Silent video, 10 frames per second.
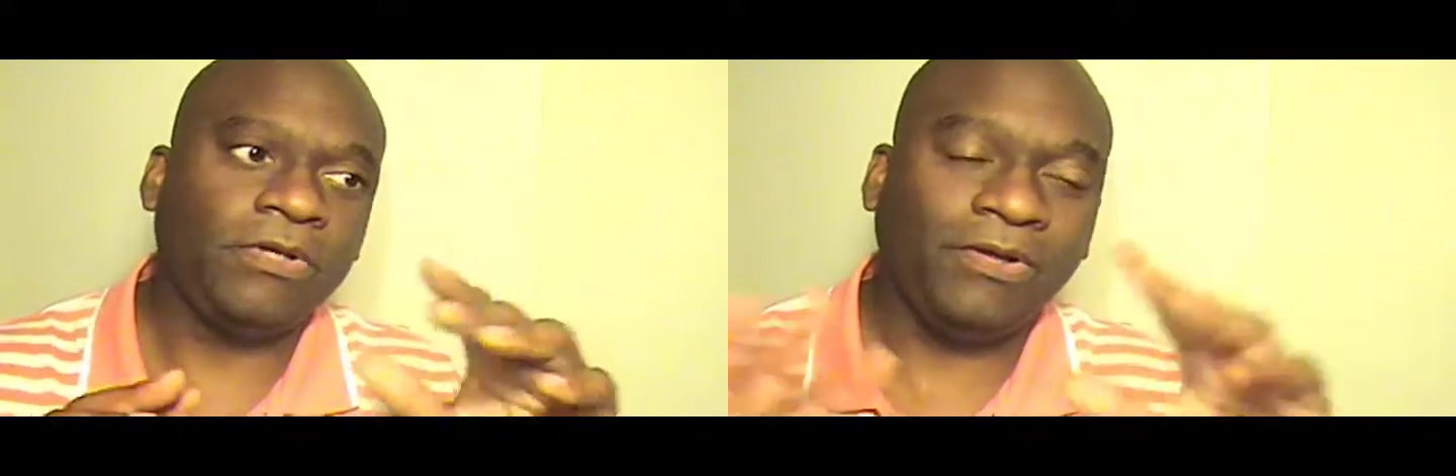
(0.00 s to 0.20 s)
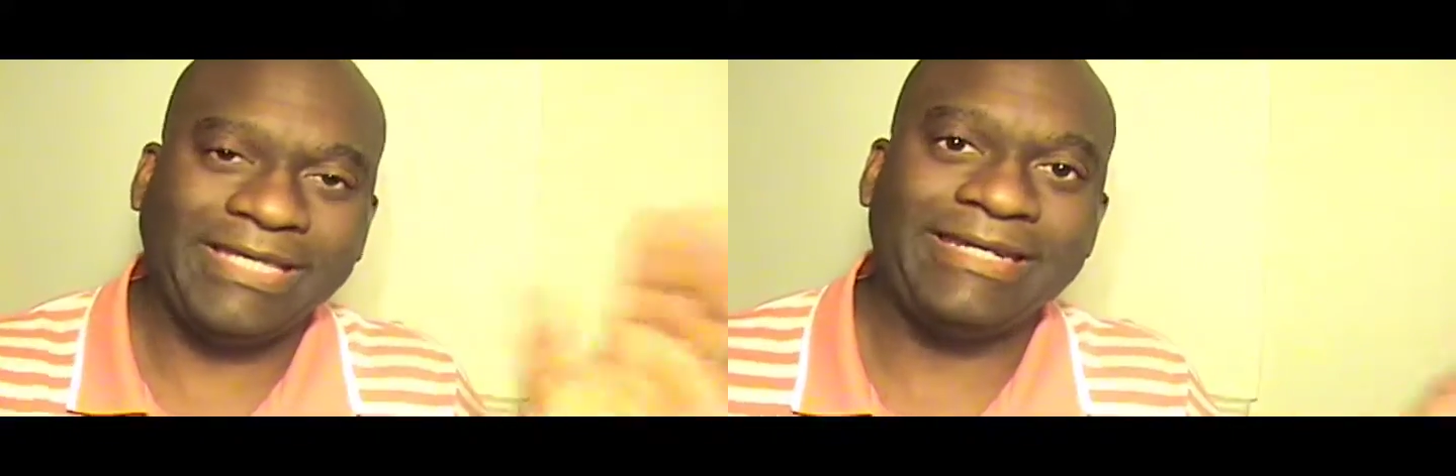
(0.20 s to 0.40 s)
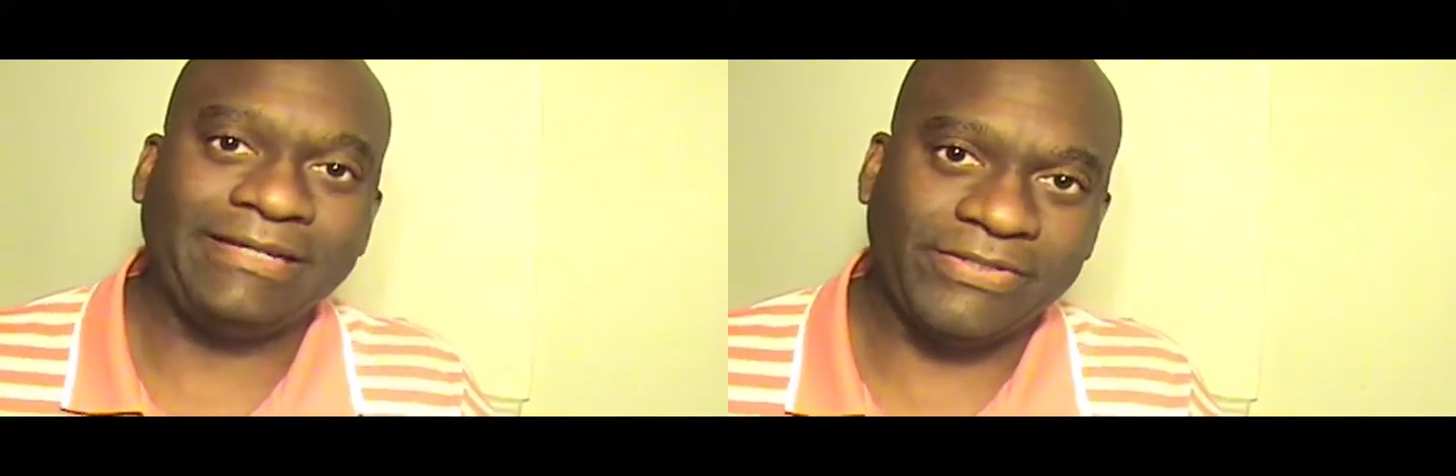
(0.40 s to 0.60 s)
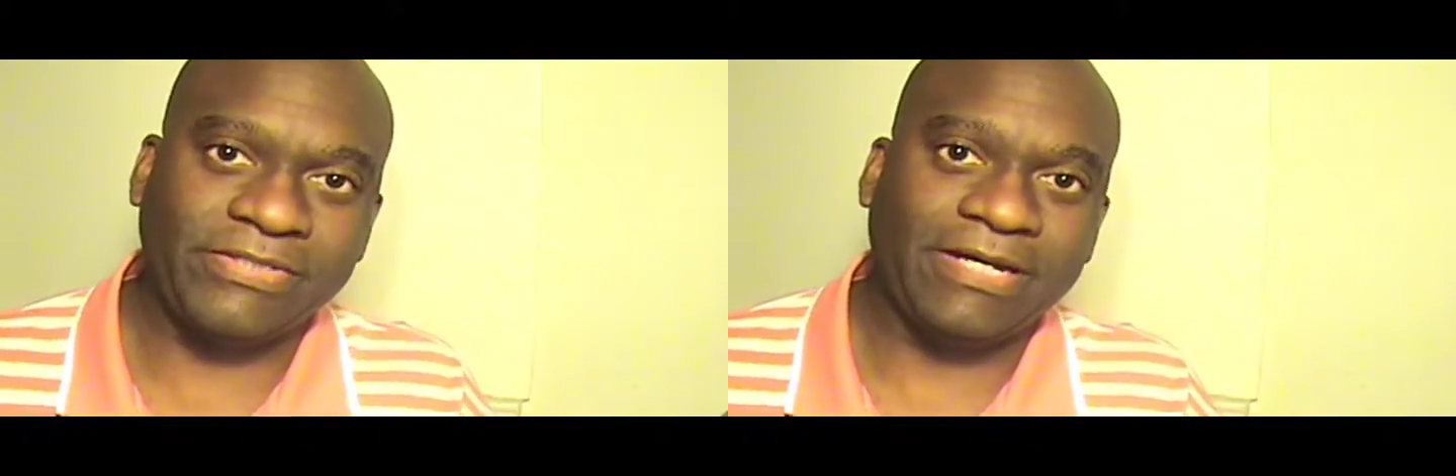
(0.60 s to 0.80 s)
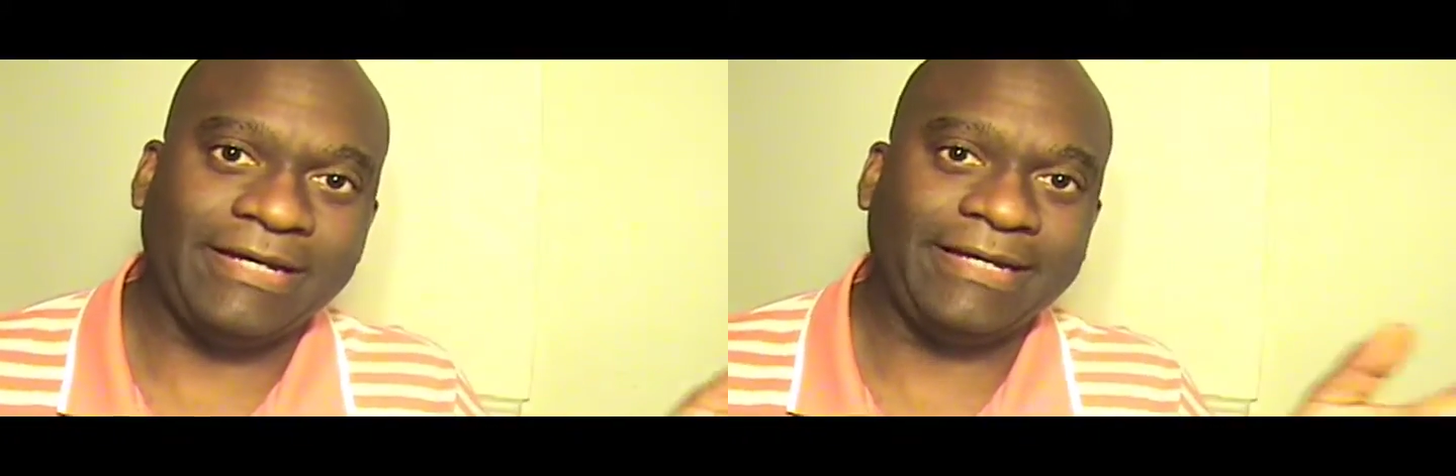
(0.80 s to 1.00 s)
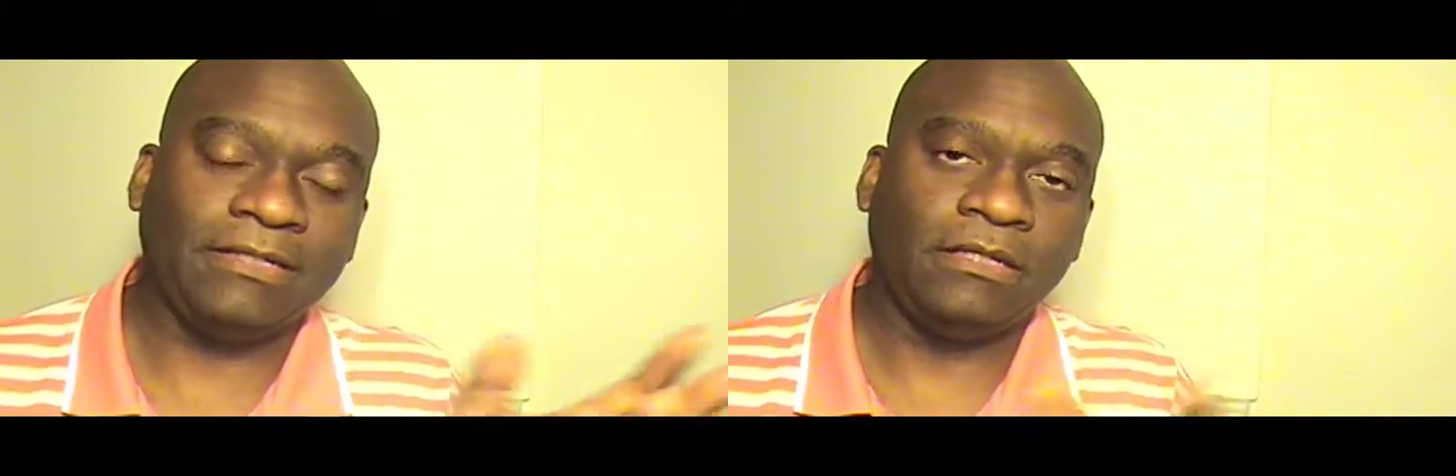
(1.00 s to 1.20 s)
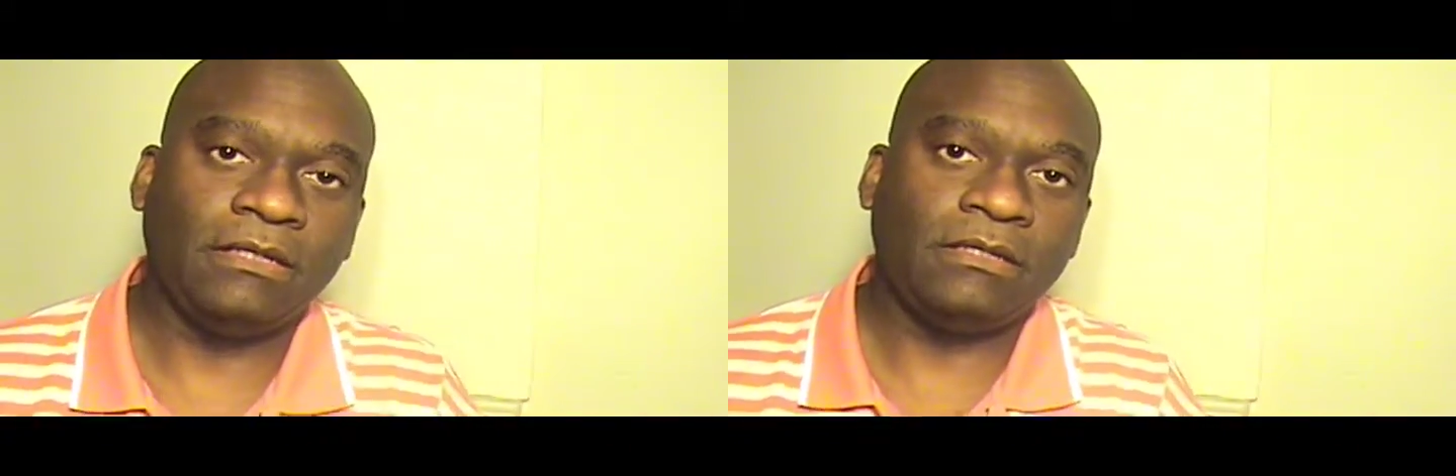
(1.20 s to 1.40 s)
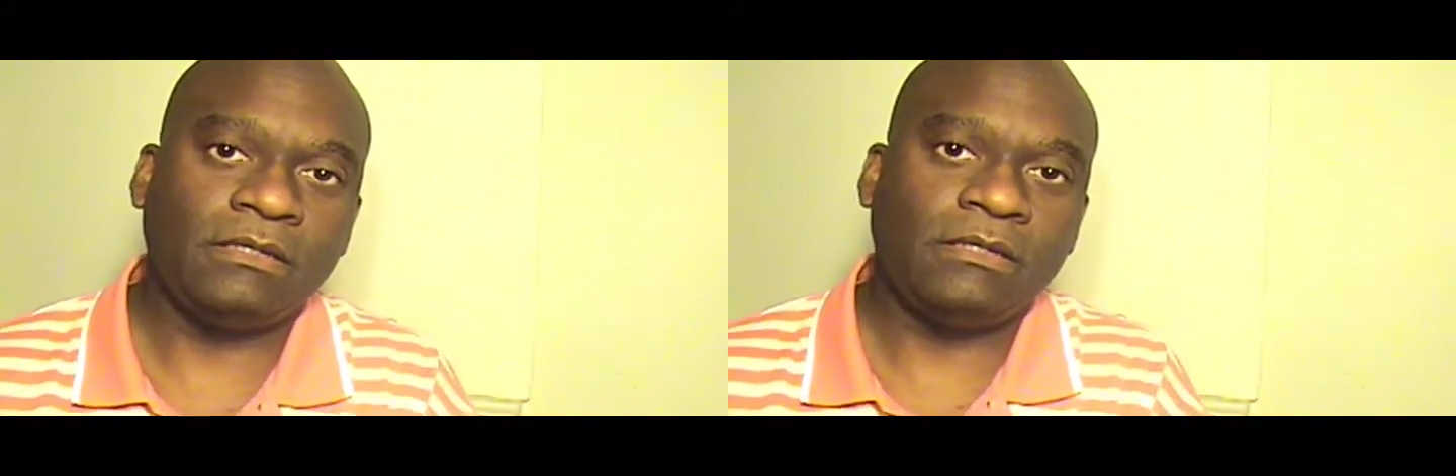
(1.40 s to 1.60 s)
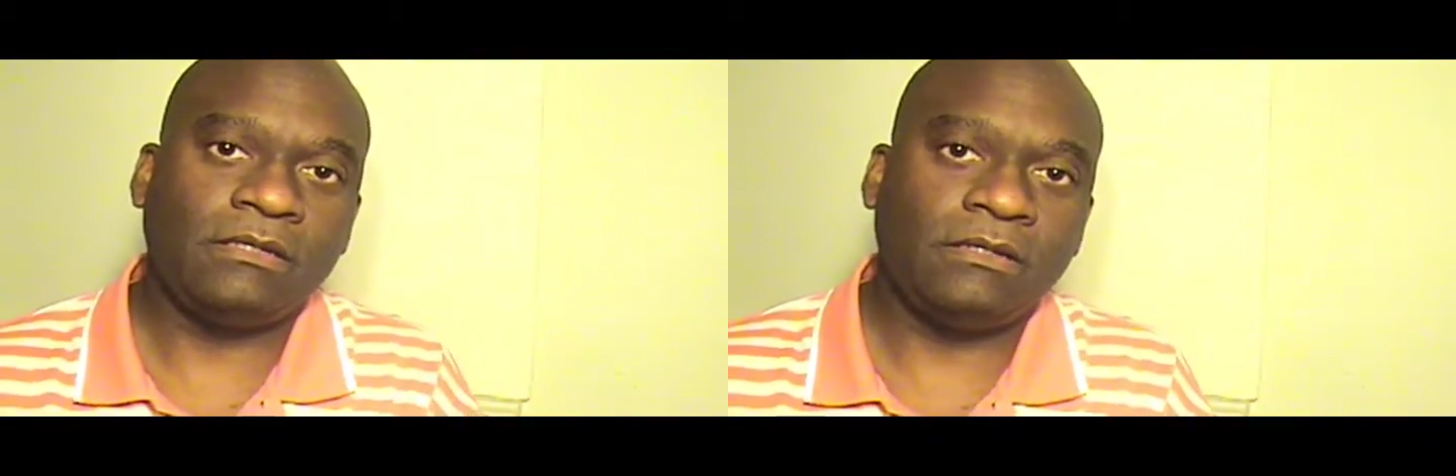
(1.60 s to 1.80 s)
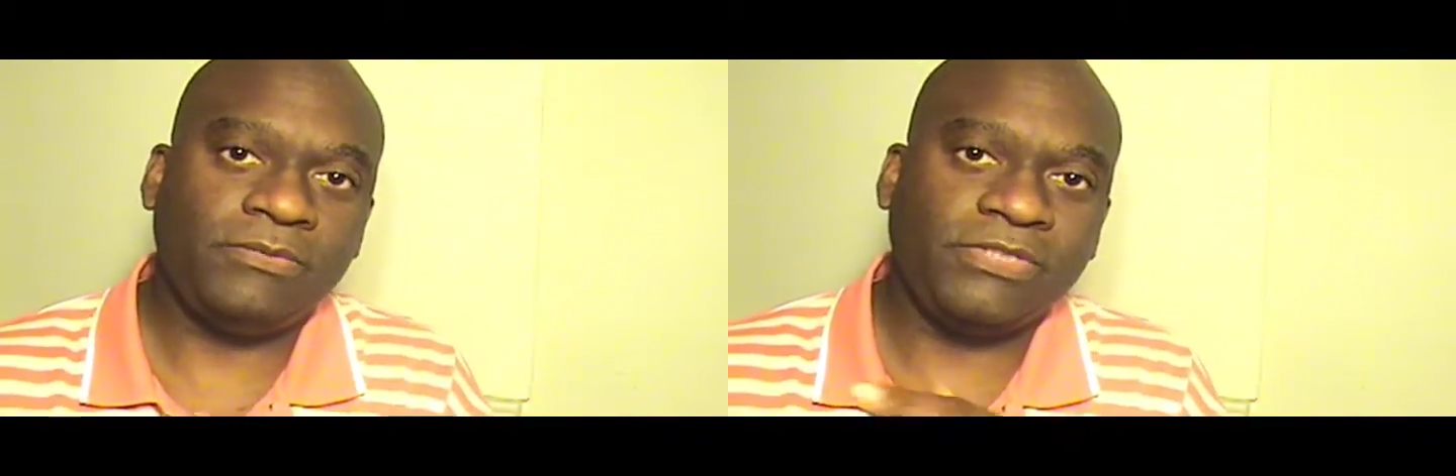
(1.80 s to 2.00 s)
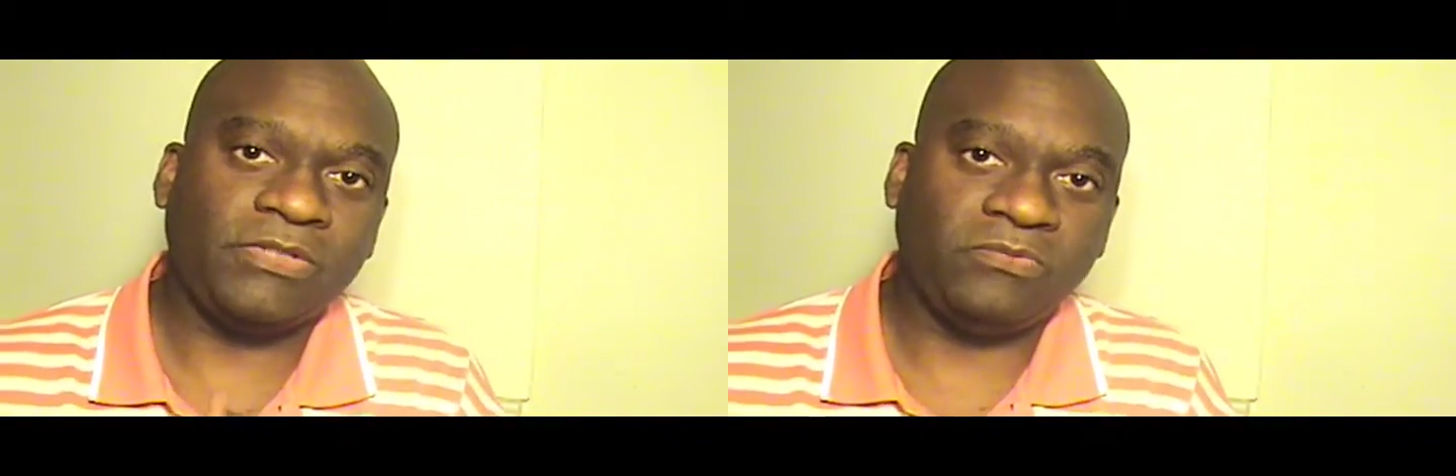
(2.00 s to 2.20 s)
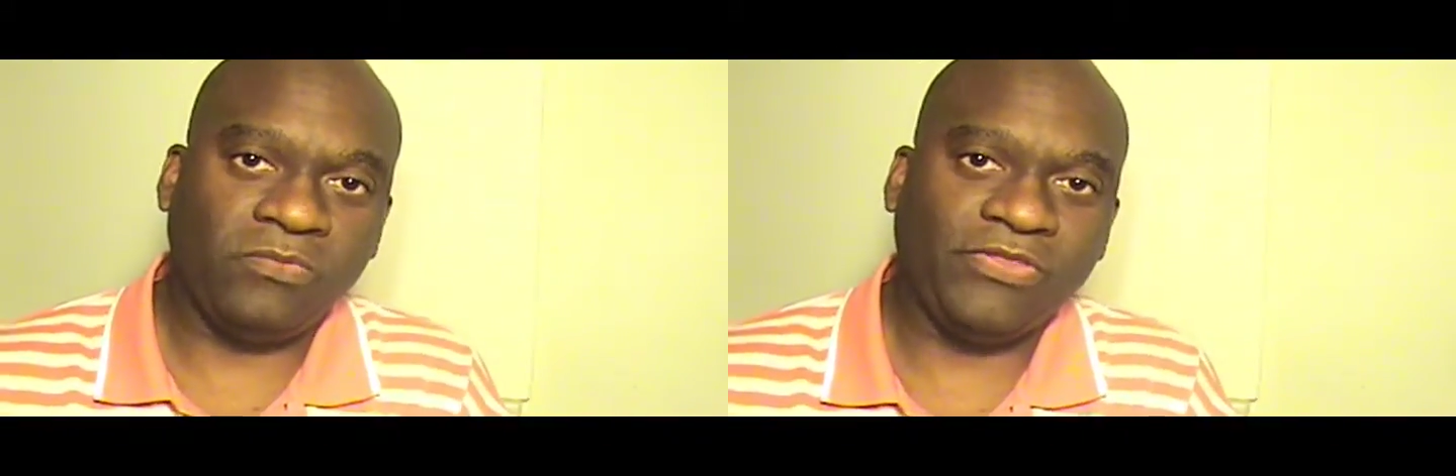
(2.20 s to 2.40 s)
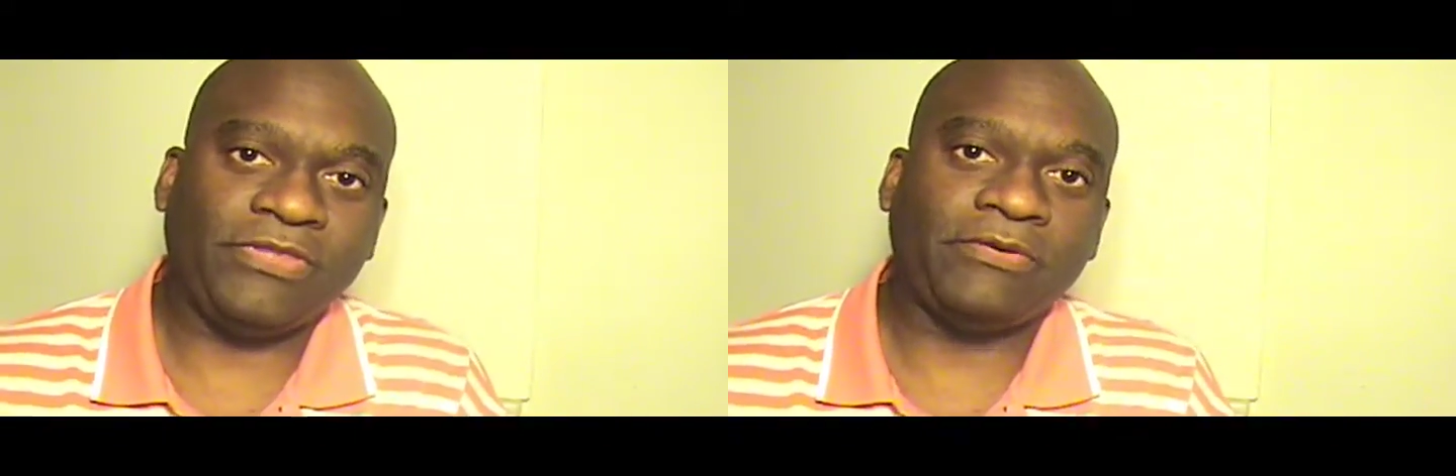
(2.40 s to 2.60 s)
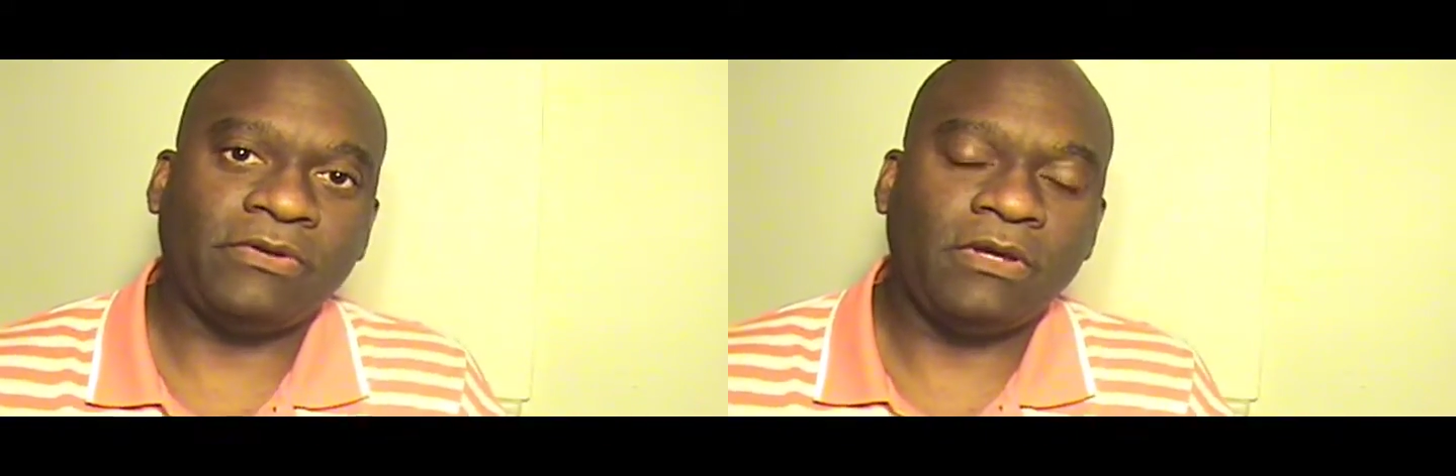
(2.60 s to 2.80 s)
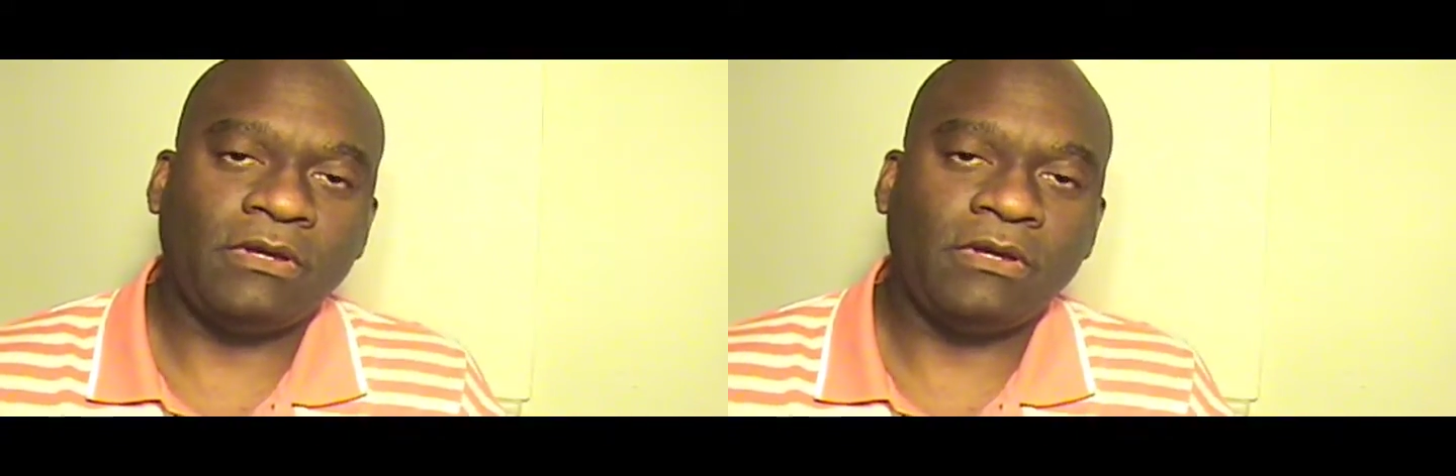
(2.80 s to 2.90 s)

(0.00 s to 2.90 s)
all kidding aside, I want to say one thing.